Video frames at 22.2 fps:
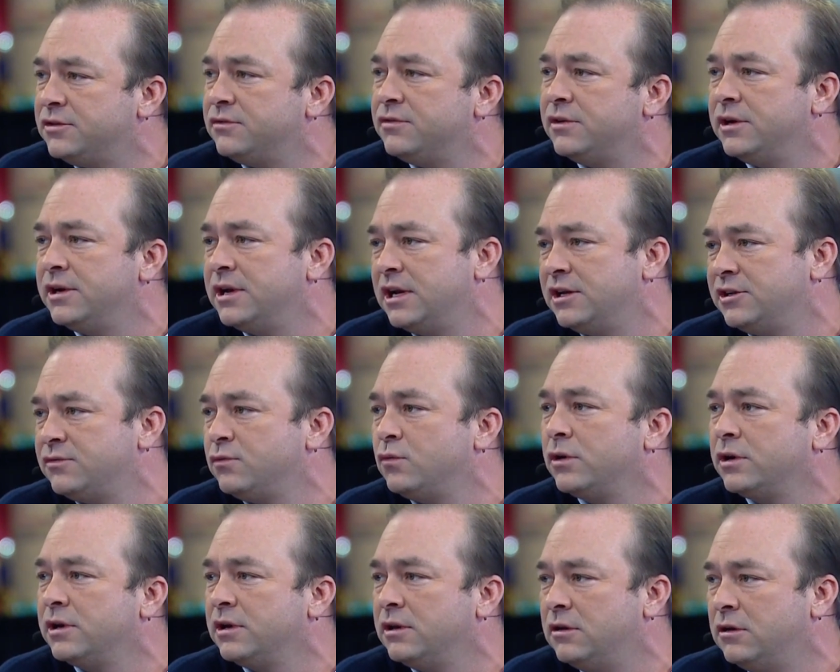It was very nice
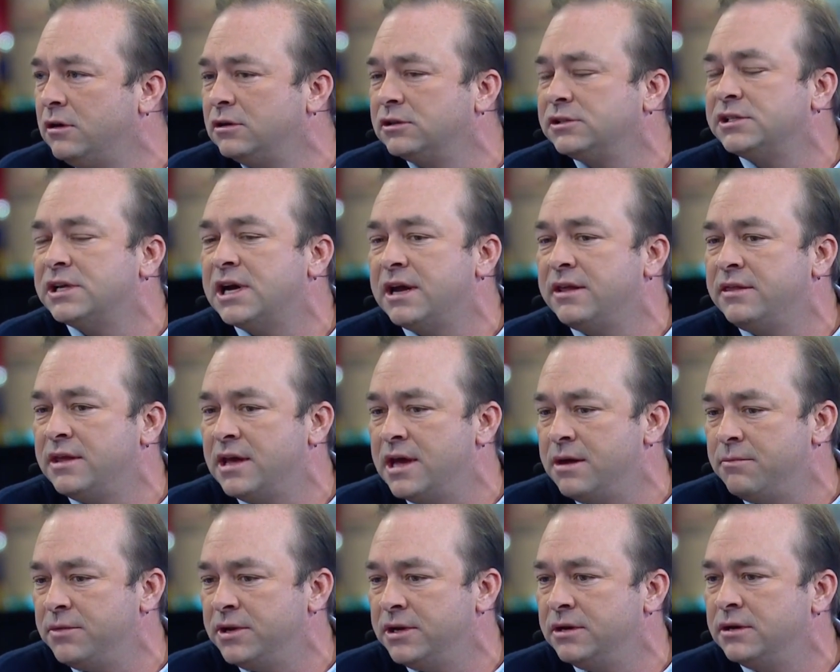working alongside
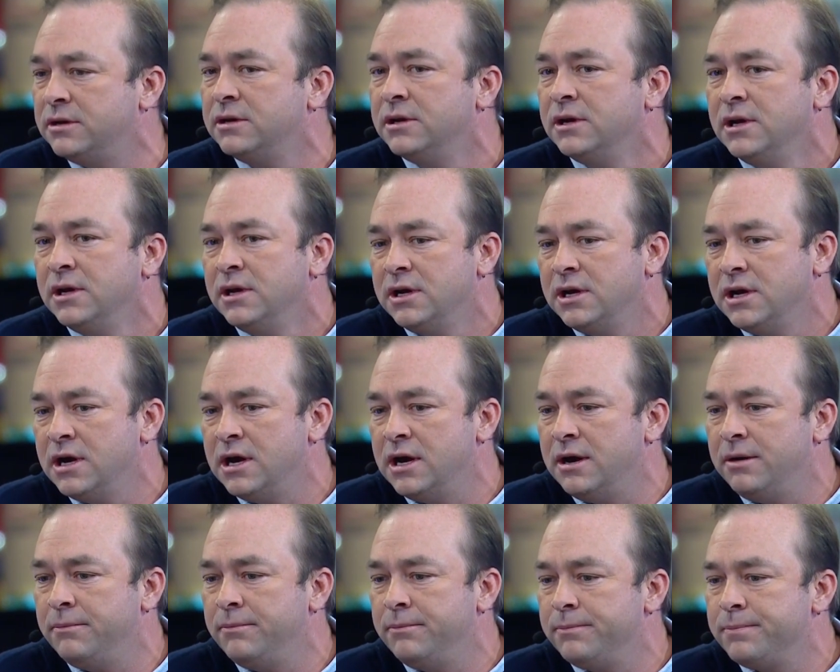them,
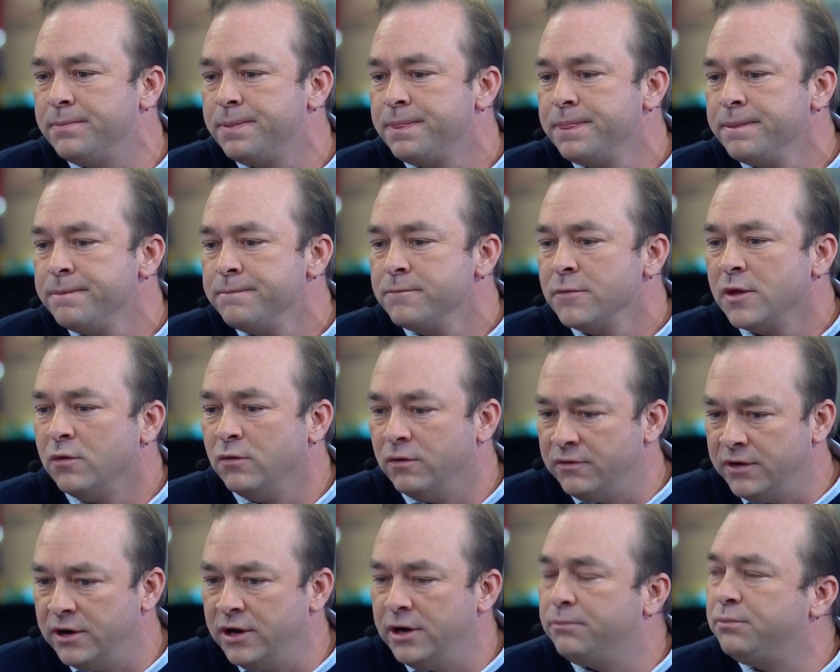and
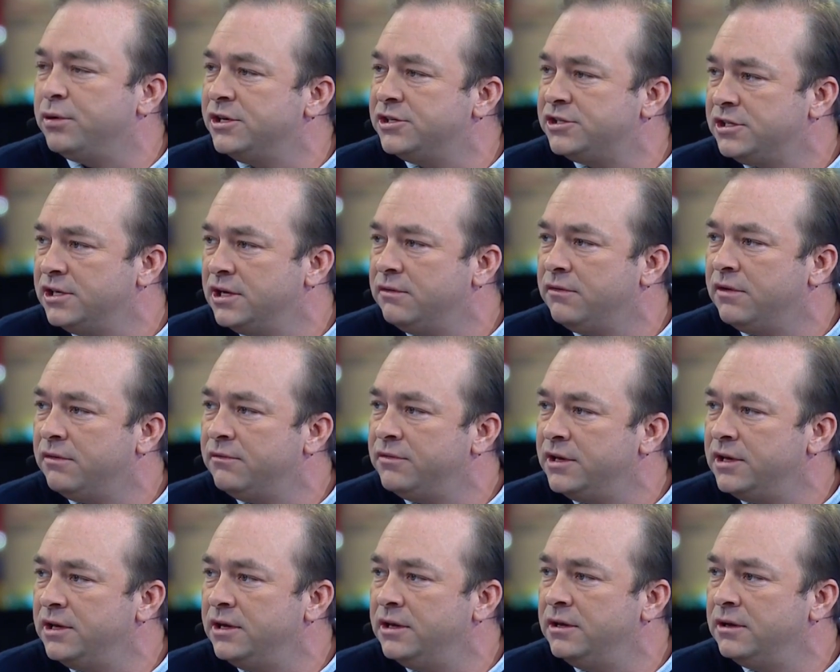we're very appreciative of
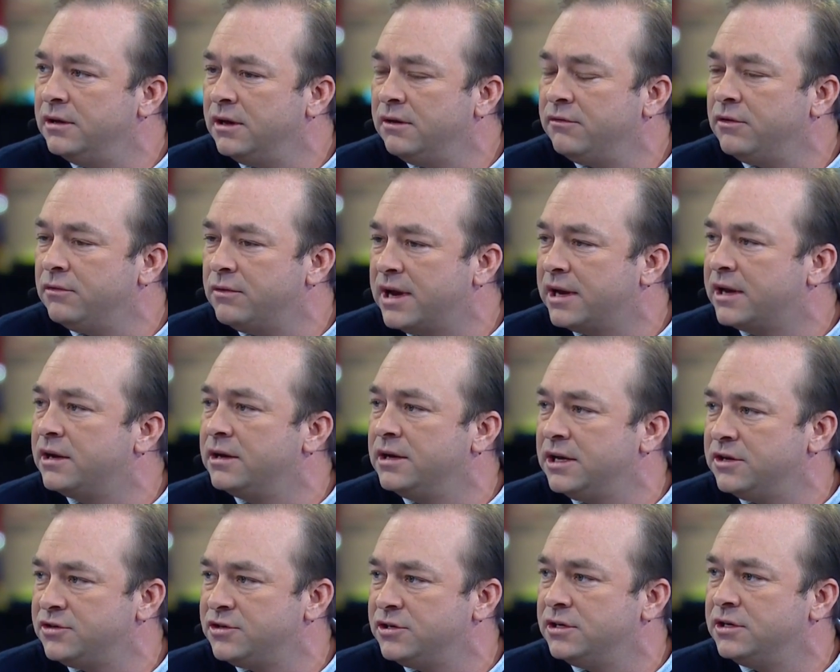the
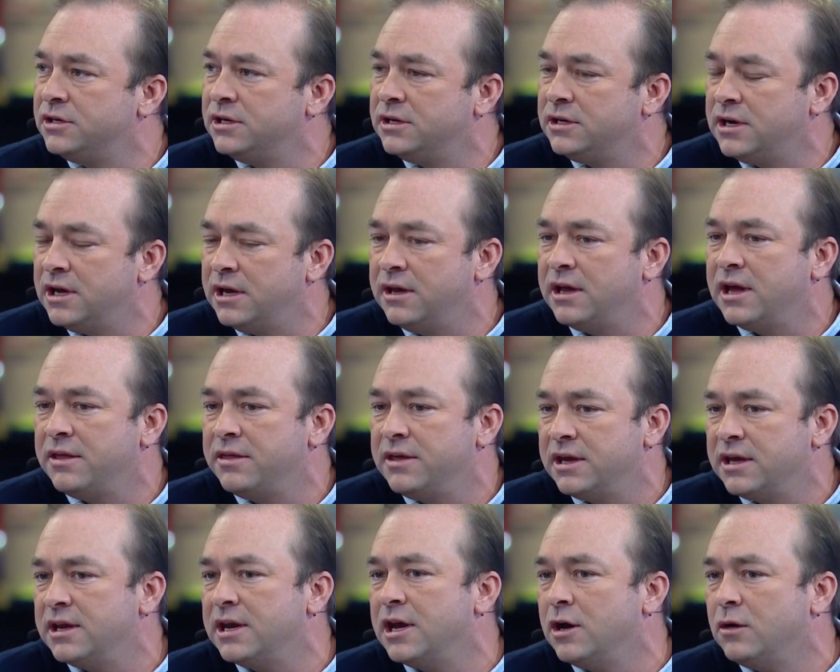recognition, and I
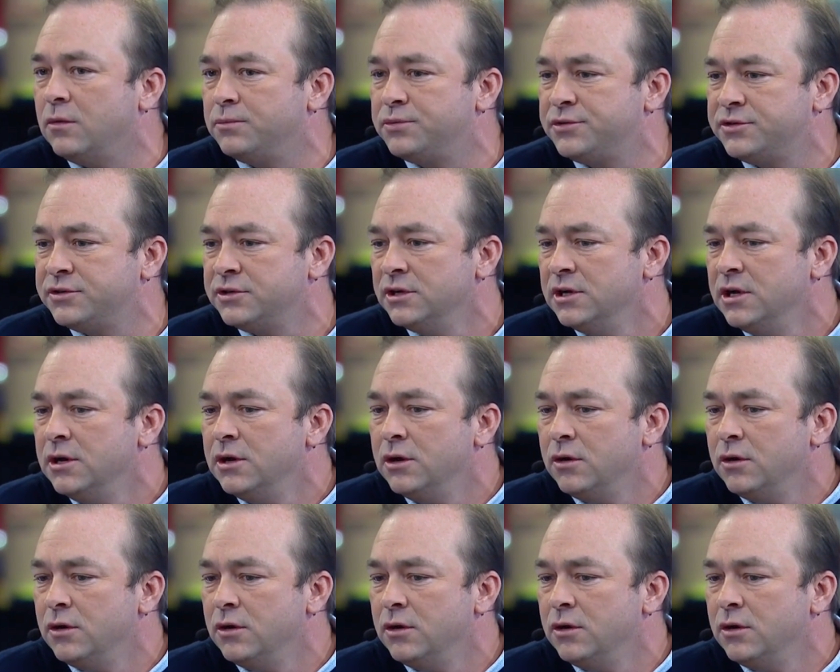think it helps